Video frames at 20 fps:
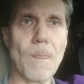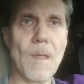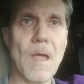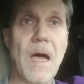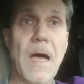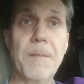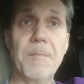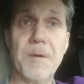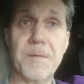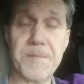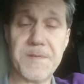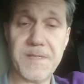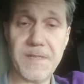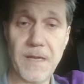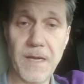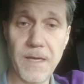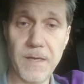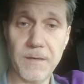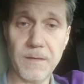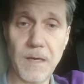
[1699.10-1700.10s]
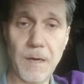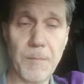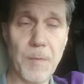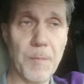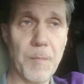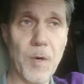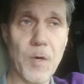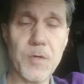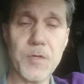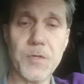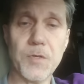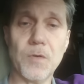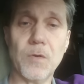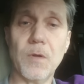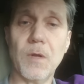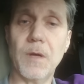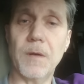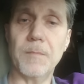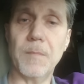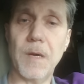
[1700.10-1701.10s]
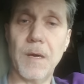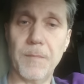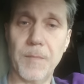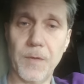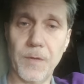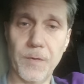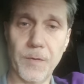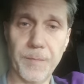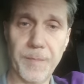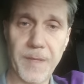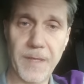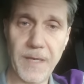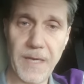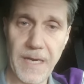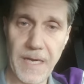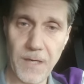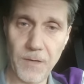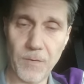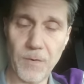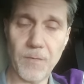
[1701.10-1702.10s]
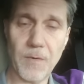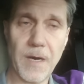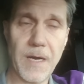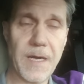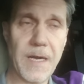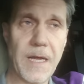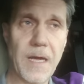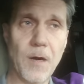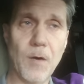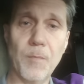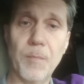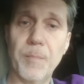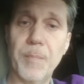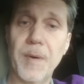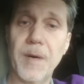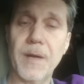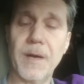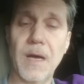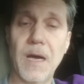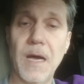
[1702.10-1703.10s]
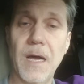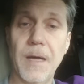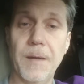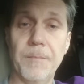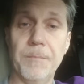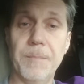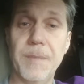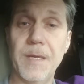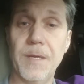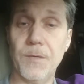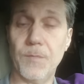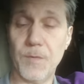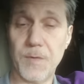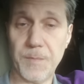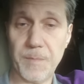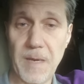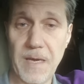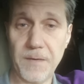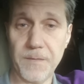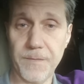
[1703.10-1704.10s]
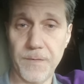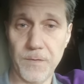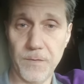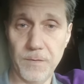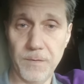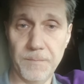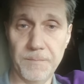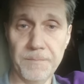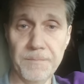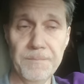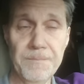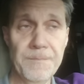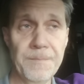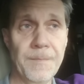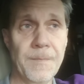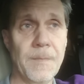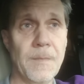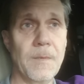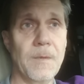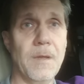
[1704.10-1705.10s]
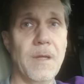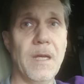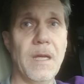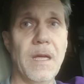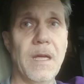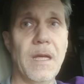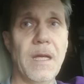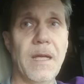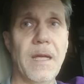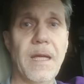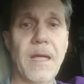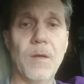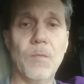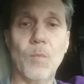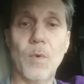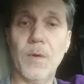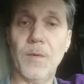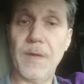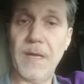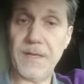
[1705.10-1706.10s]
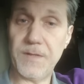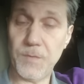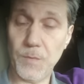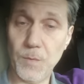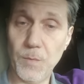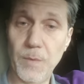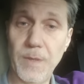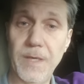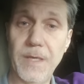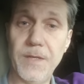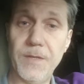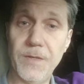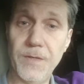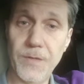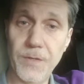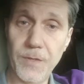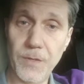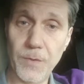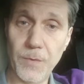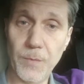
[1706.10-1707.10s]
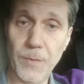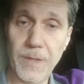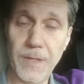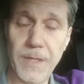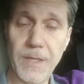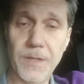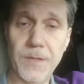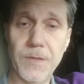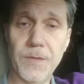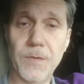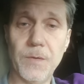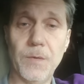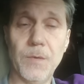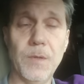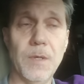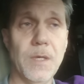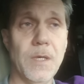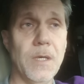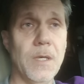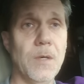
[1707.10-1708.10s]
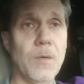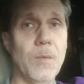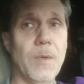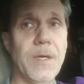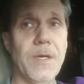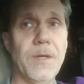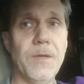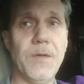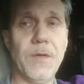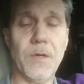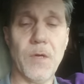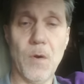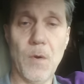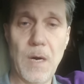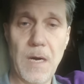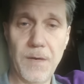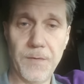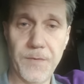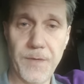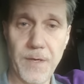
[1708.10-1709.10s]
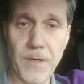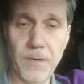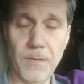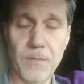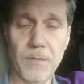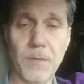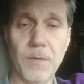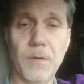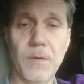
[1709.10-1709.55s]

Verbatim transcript: I'm upset, I'm emotional, I'm, I'm a little bit angry right now, but I'm being respectful. And what that's what we need to do. We need to we need to go out there,